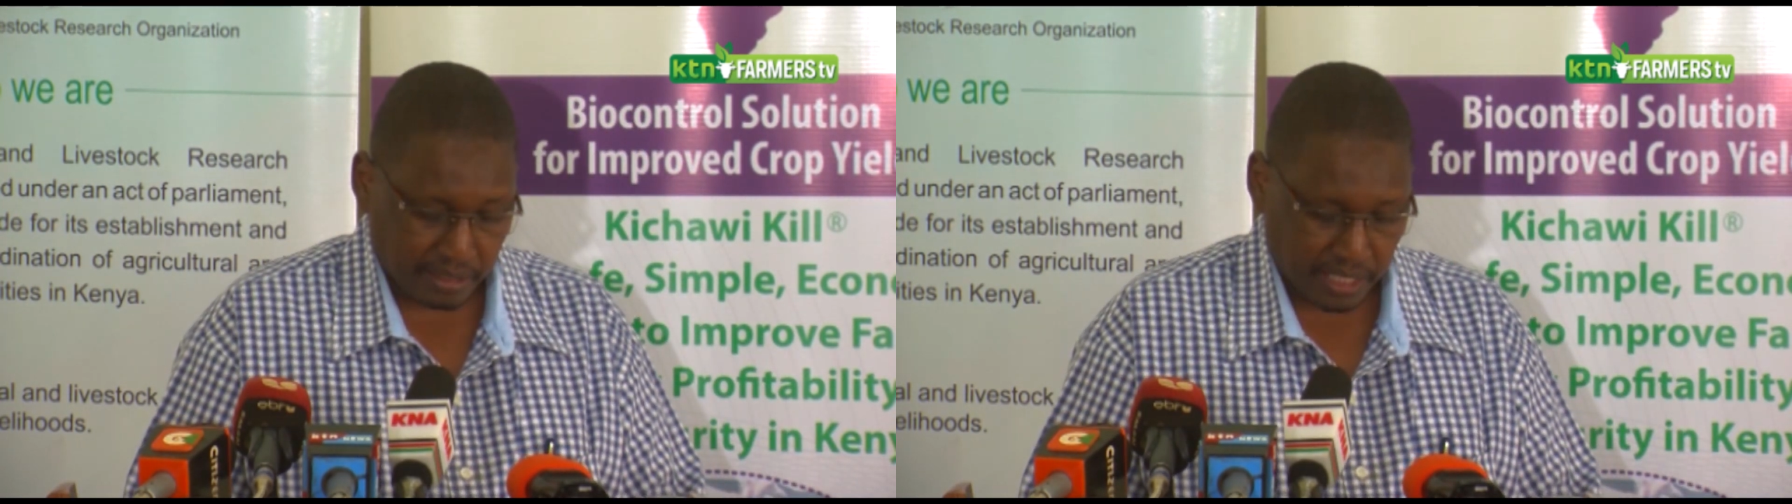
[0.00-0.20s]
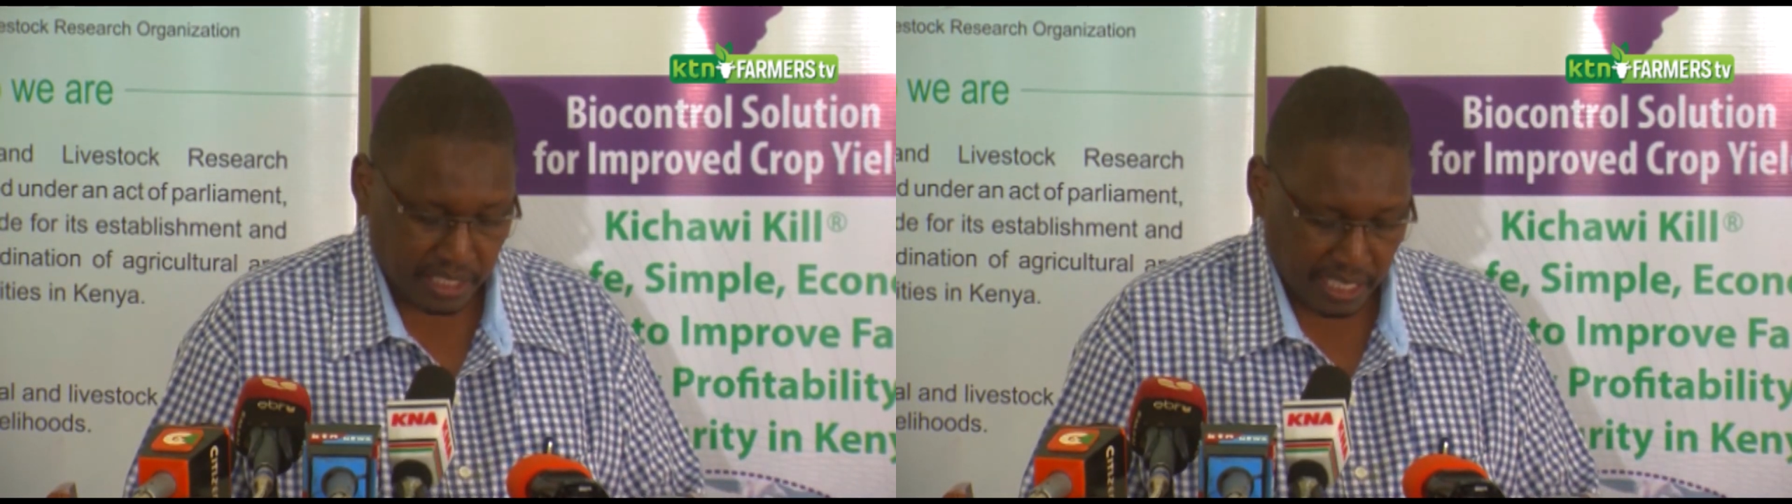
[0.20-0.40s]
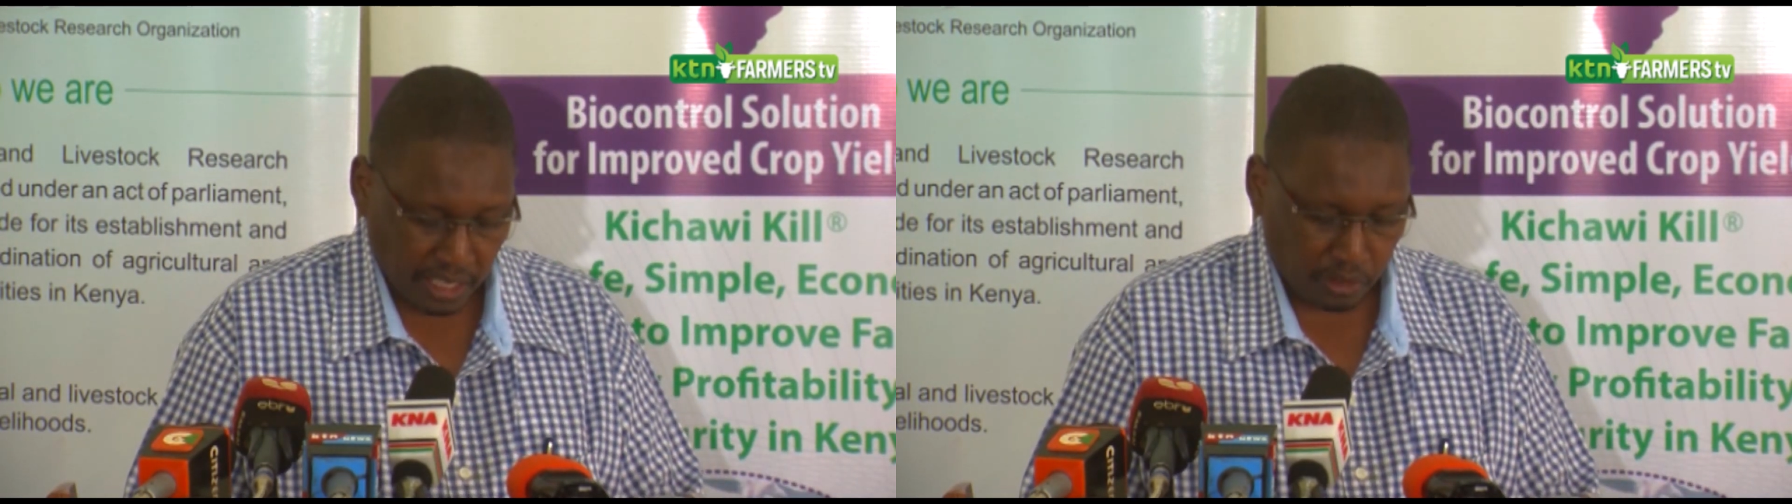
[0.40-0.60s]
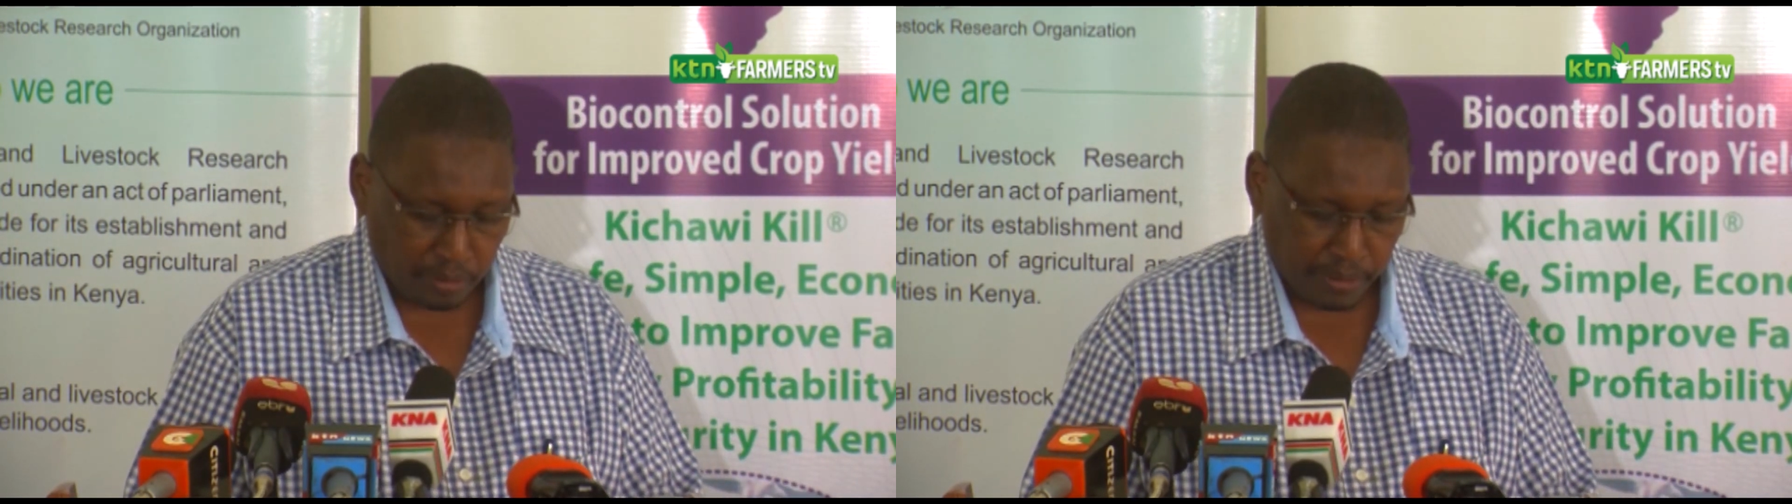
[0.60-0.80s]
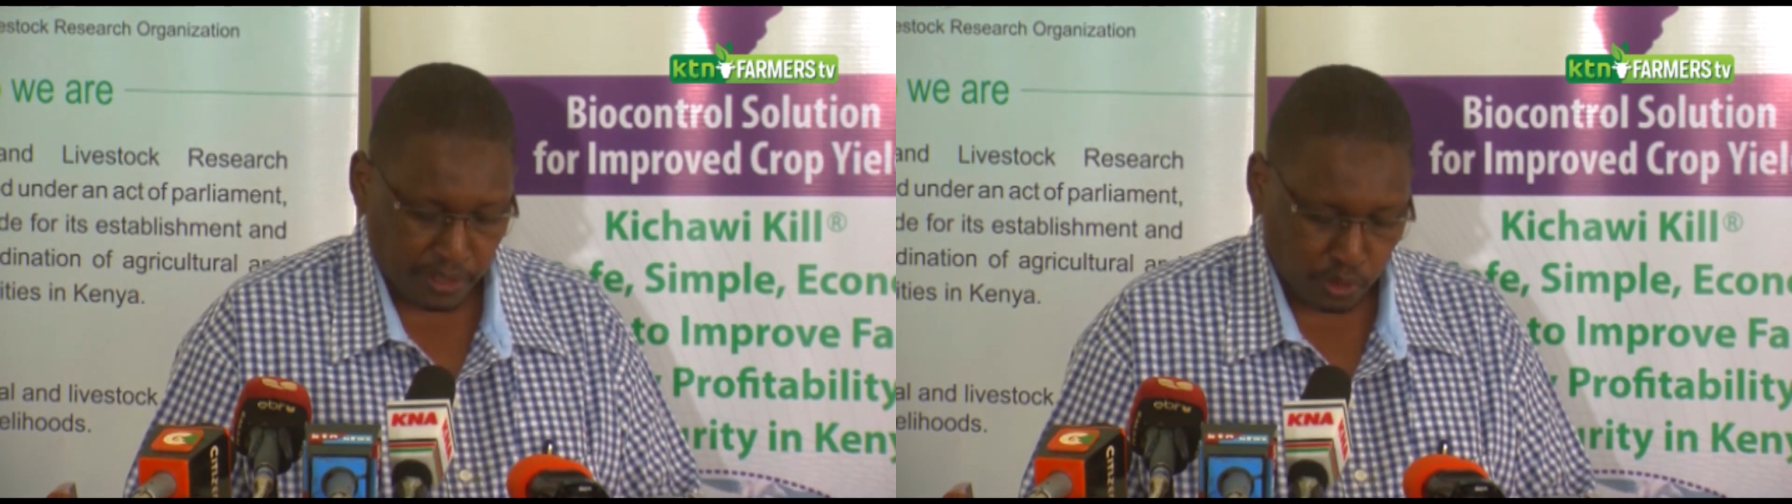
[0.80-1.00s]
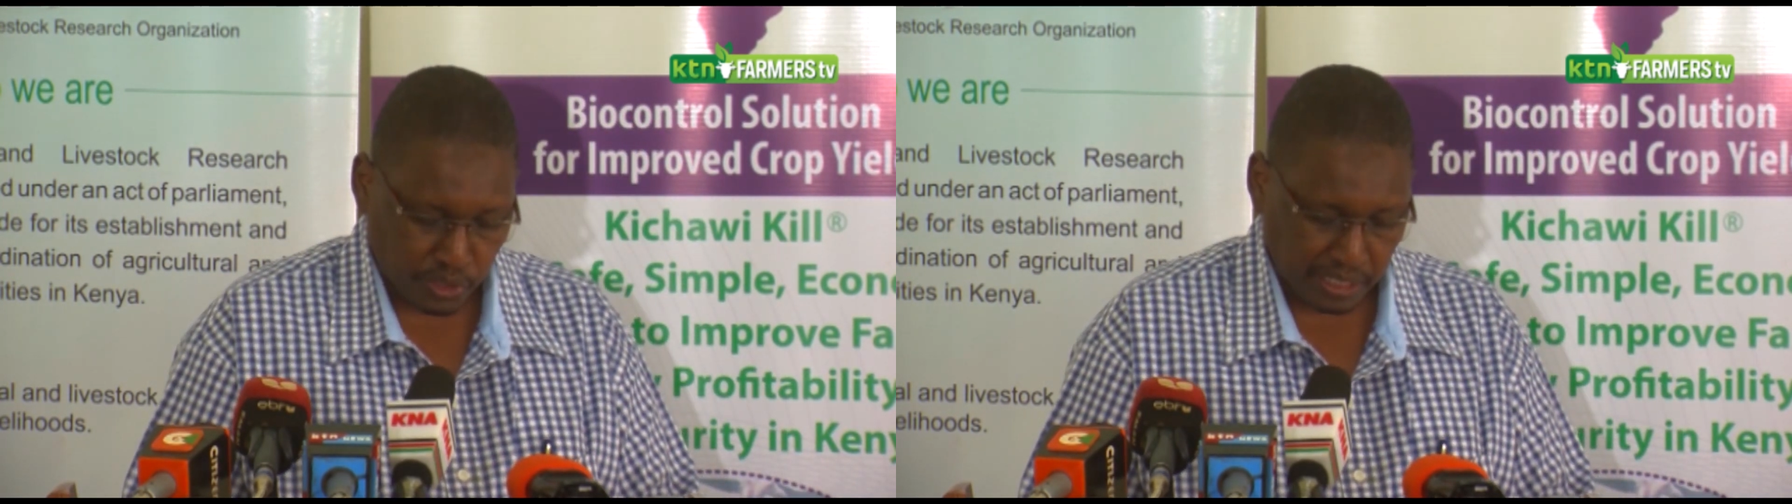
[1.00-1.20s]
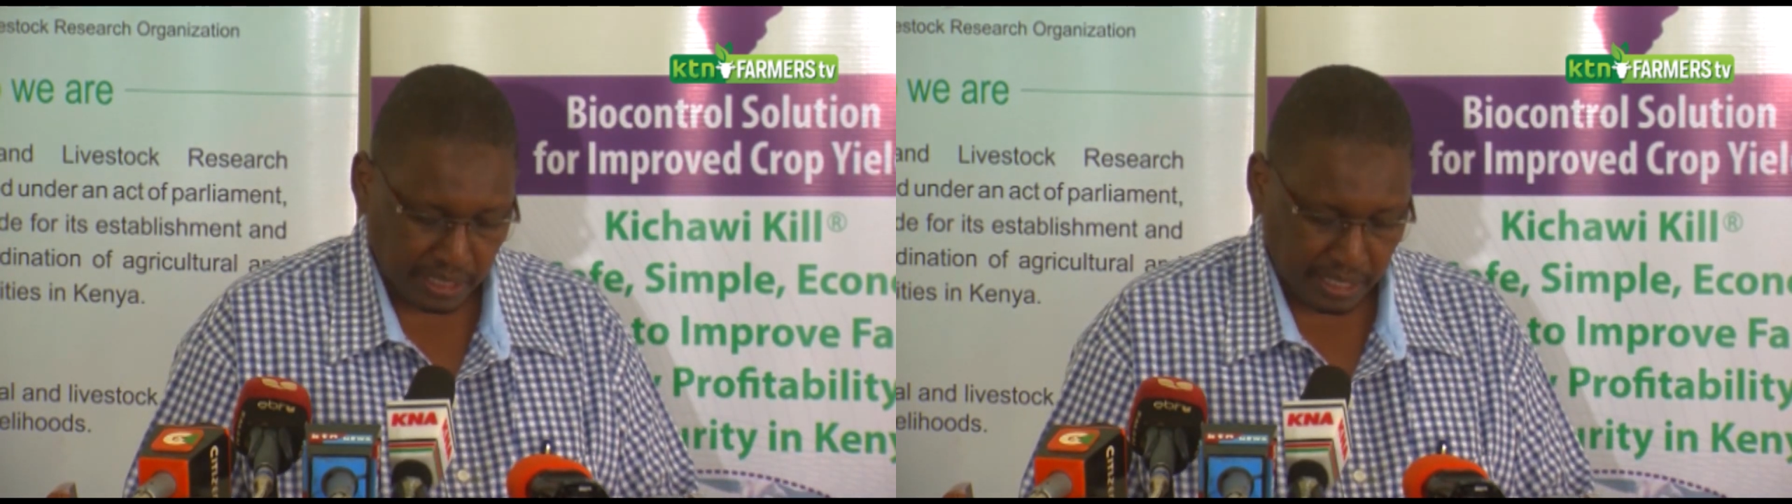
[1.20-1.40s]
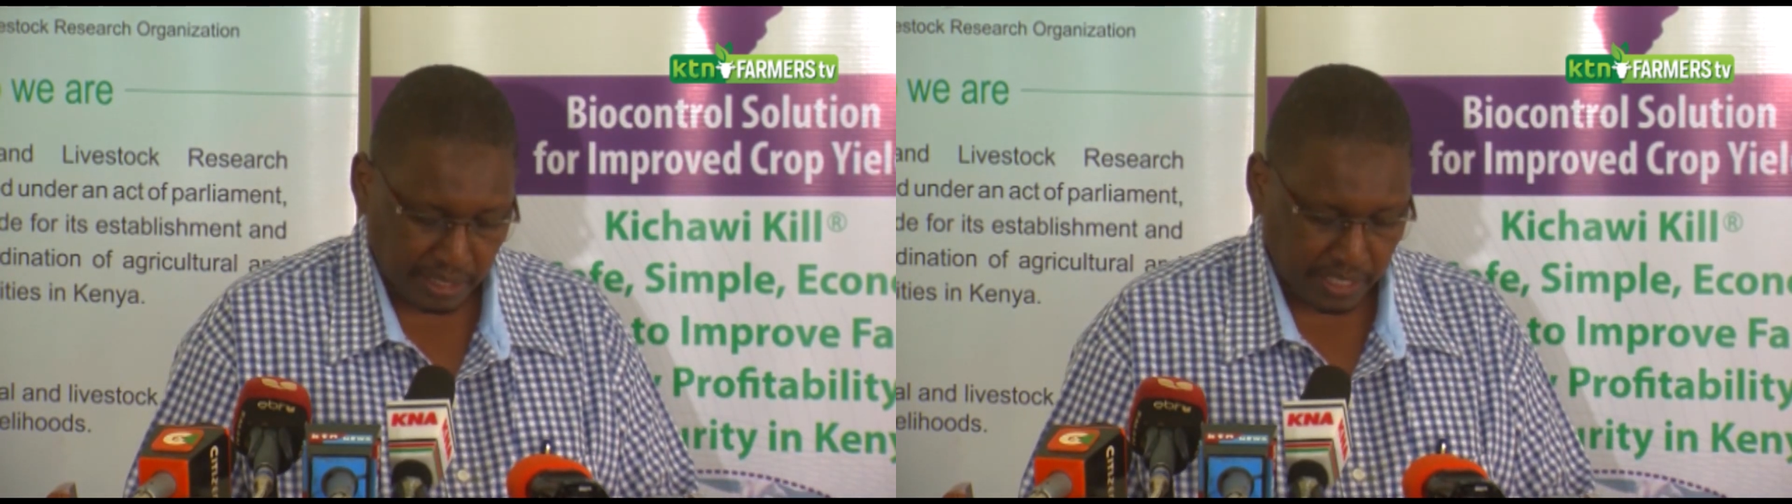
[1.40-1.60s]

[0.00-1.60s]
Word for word: TCL will be using